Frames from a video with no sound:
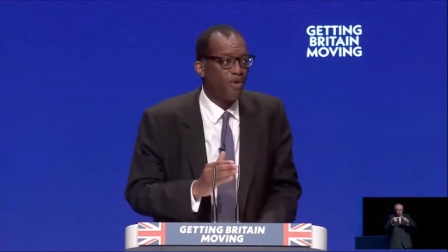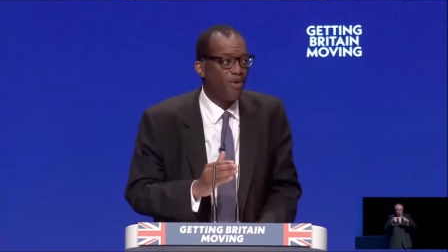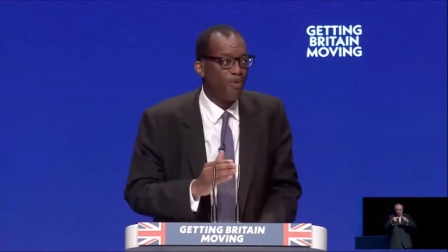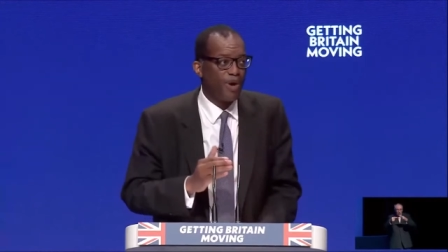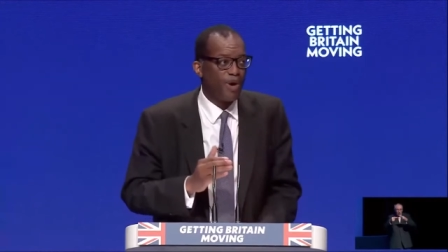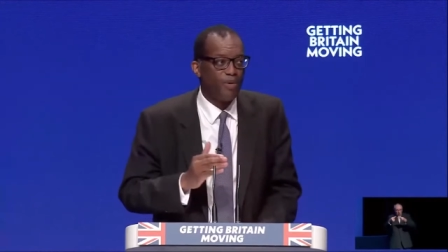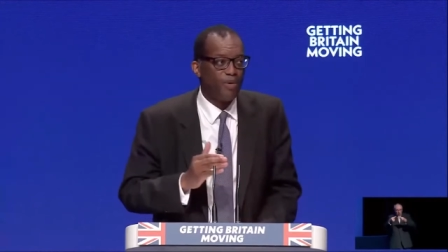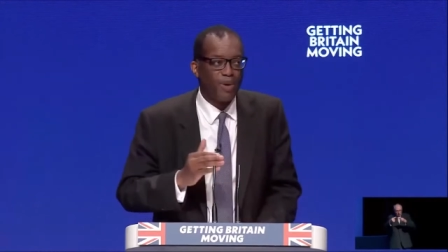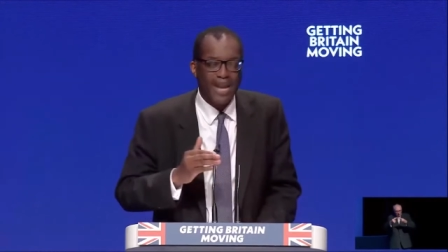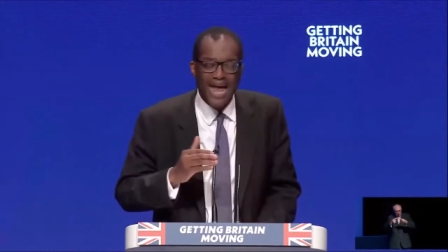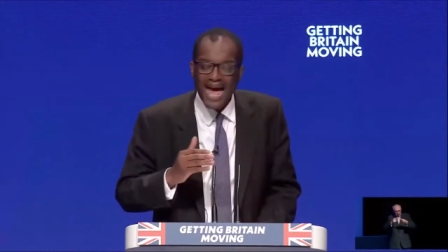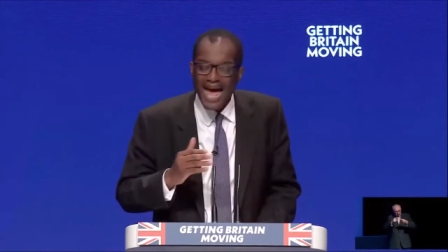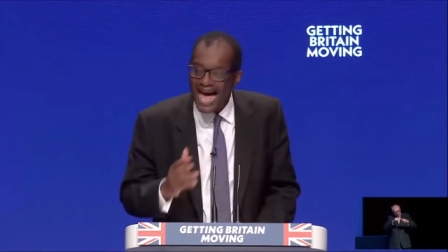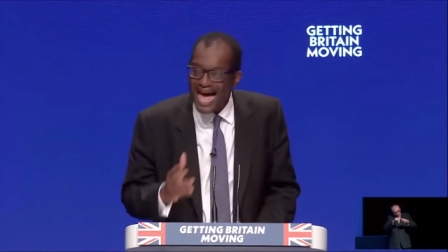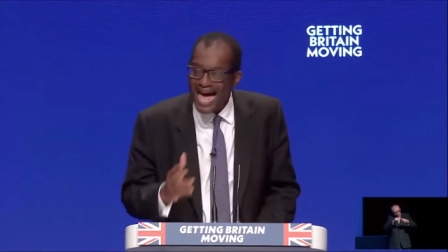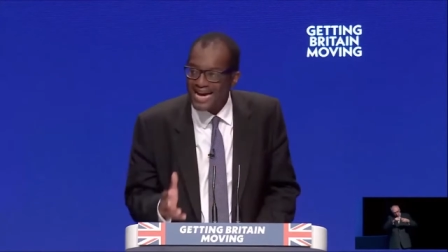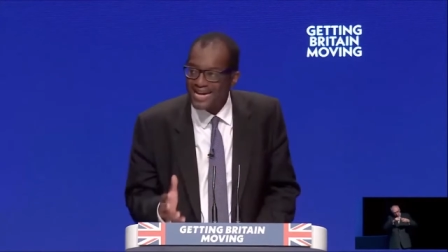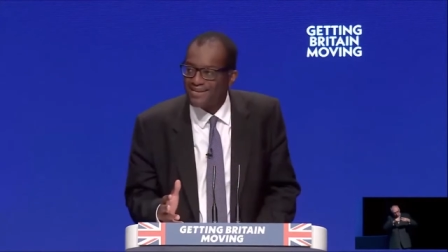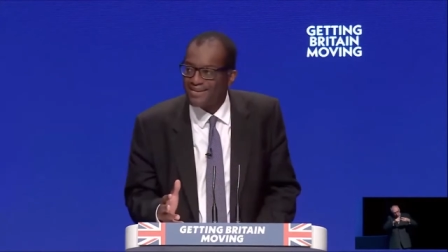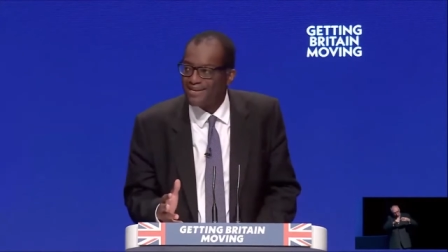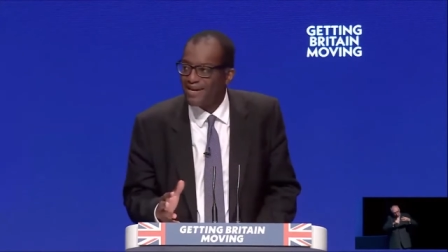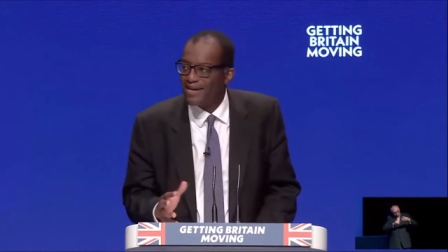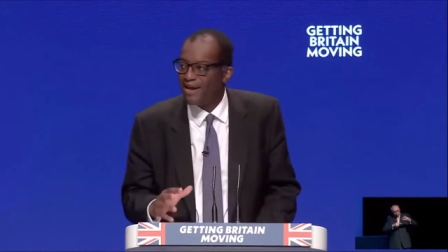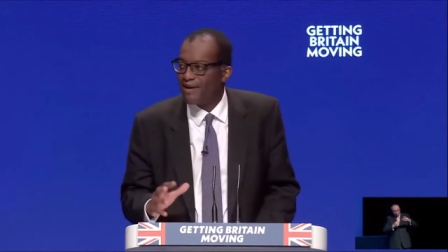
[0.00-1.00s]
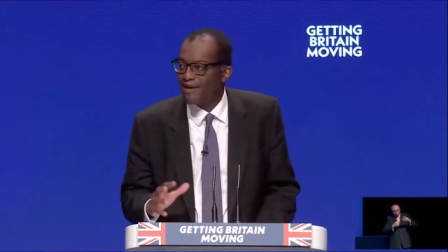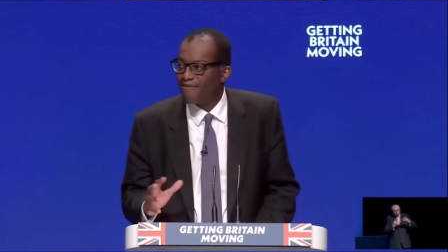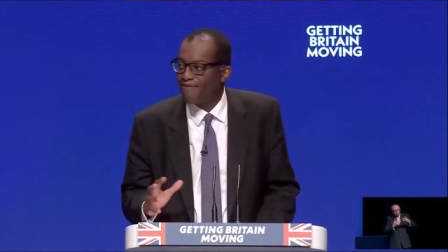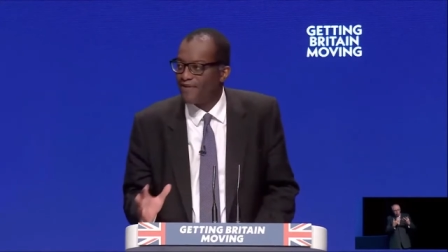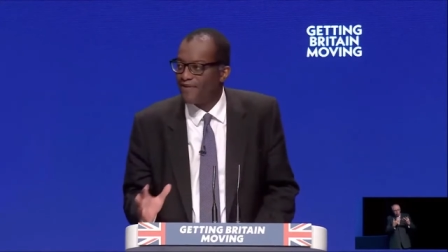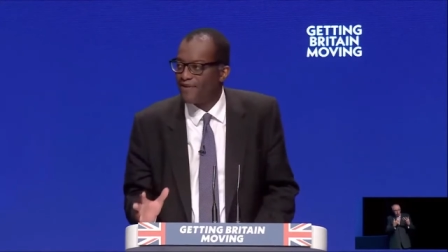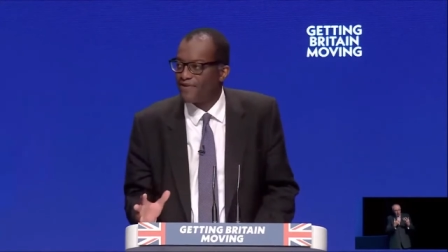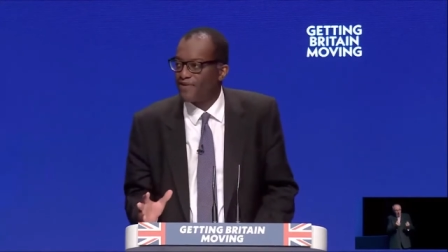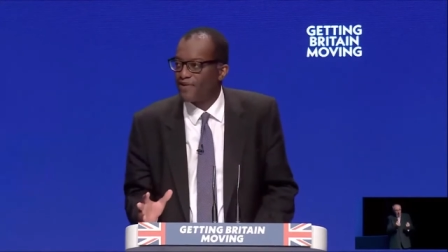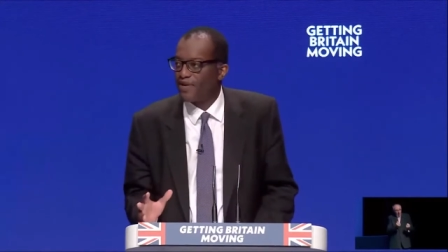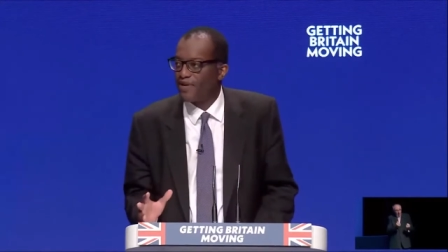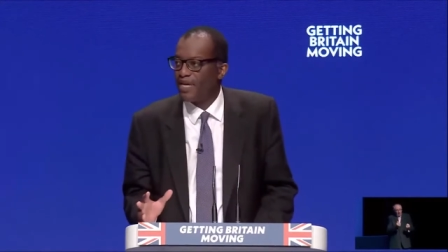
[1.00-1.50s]
we will act in a
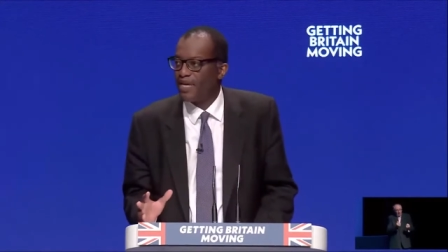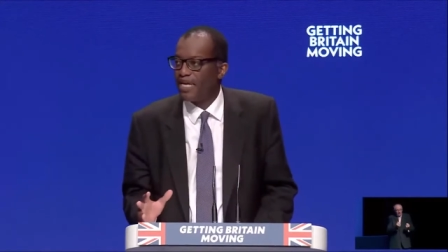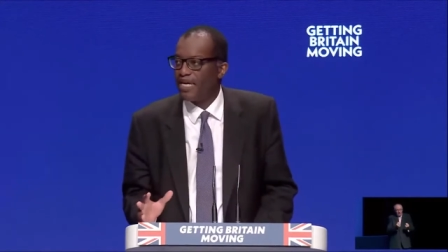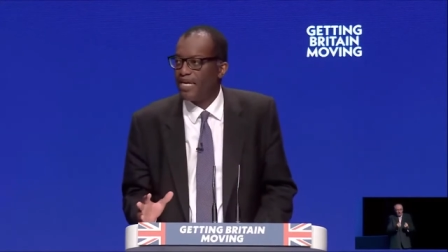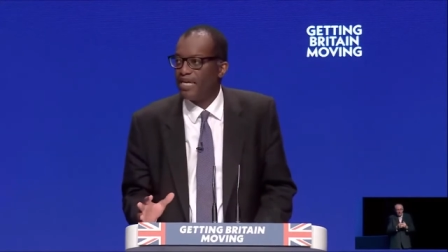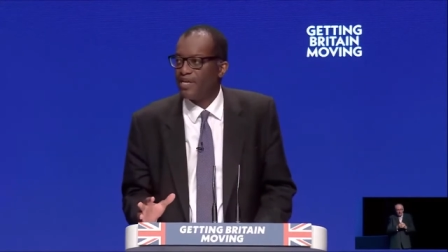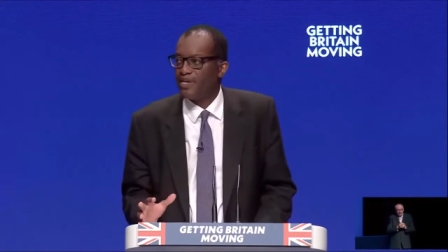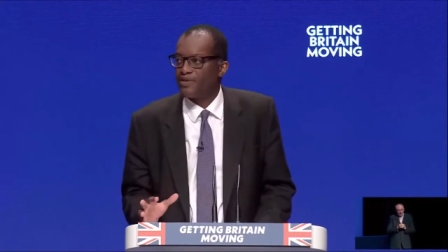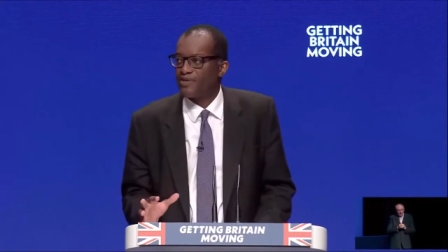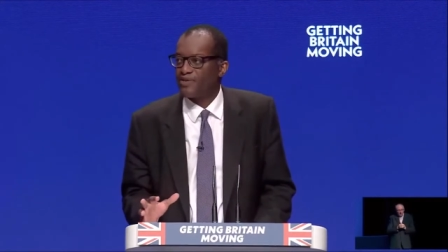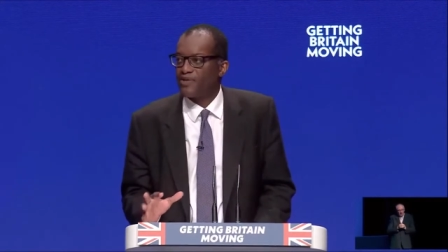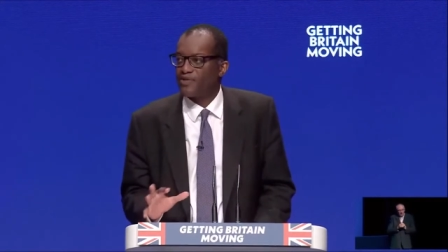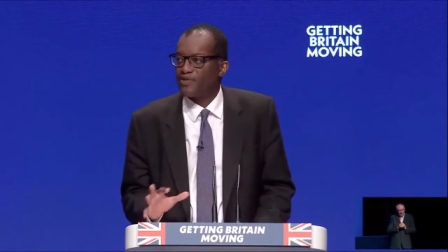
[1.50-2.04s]
fiscally